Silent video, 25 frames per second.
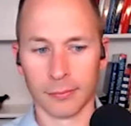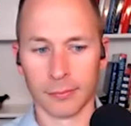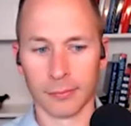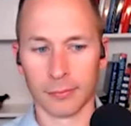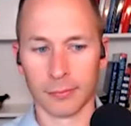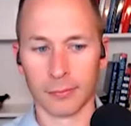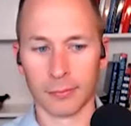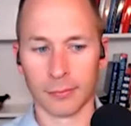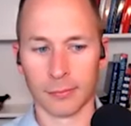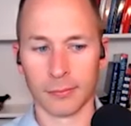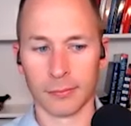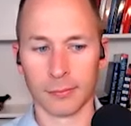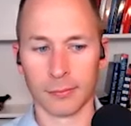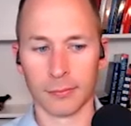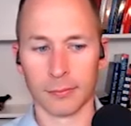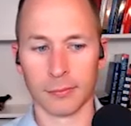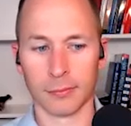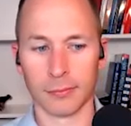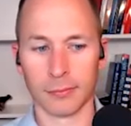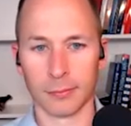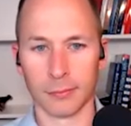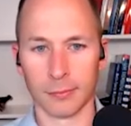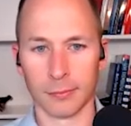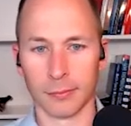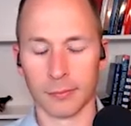
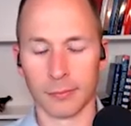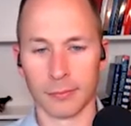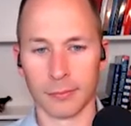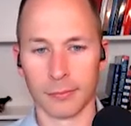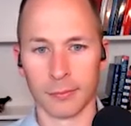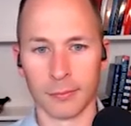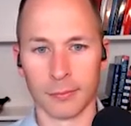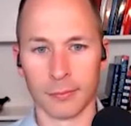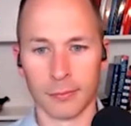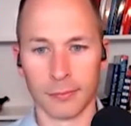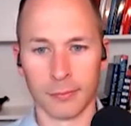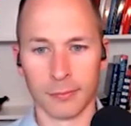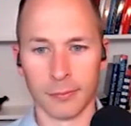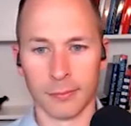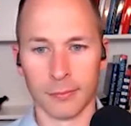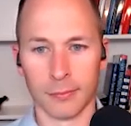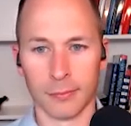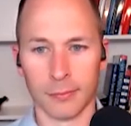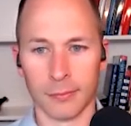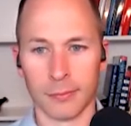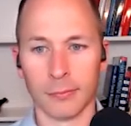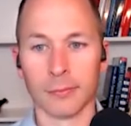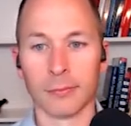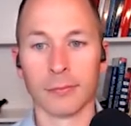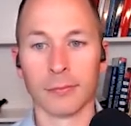
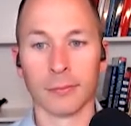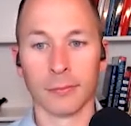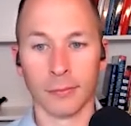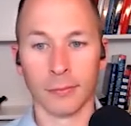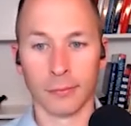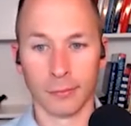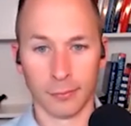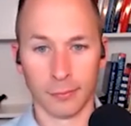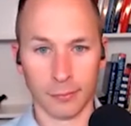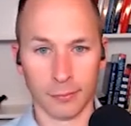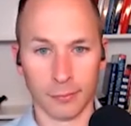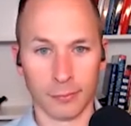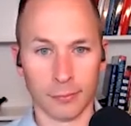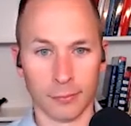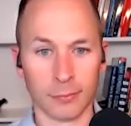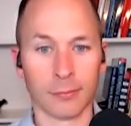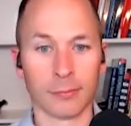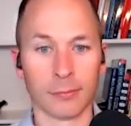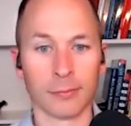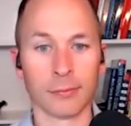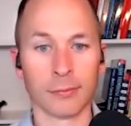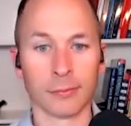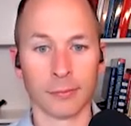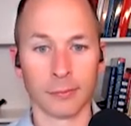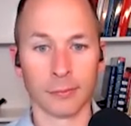
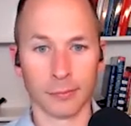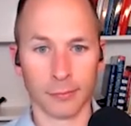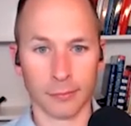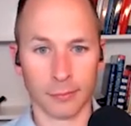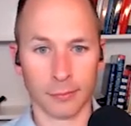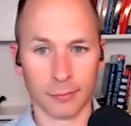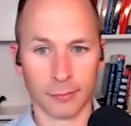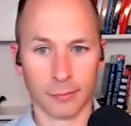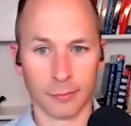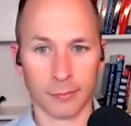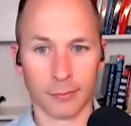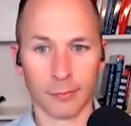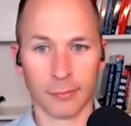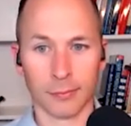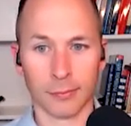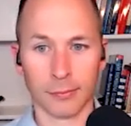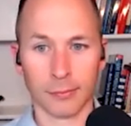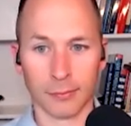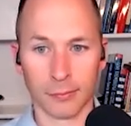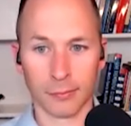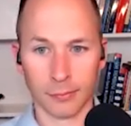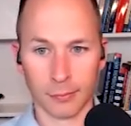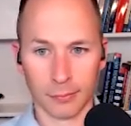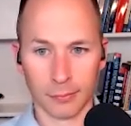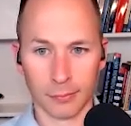
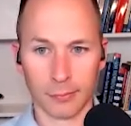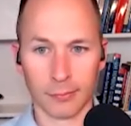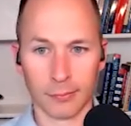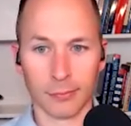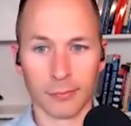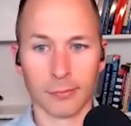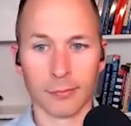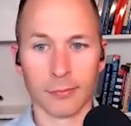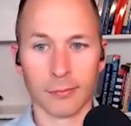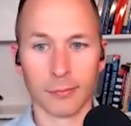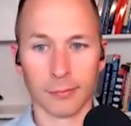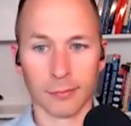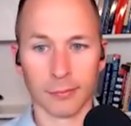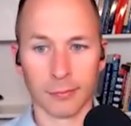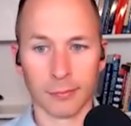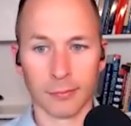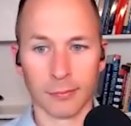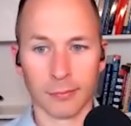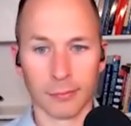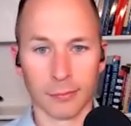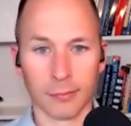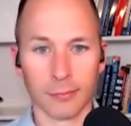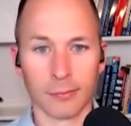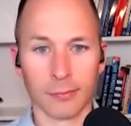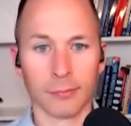
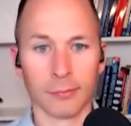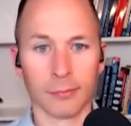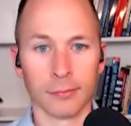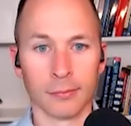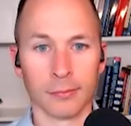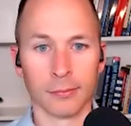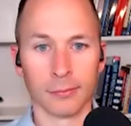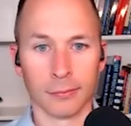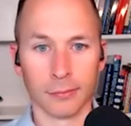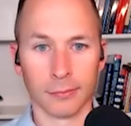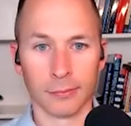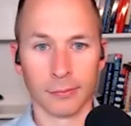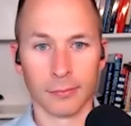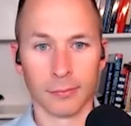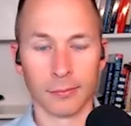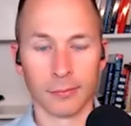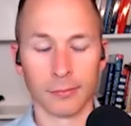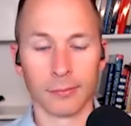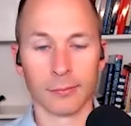(not speaking)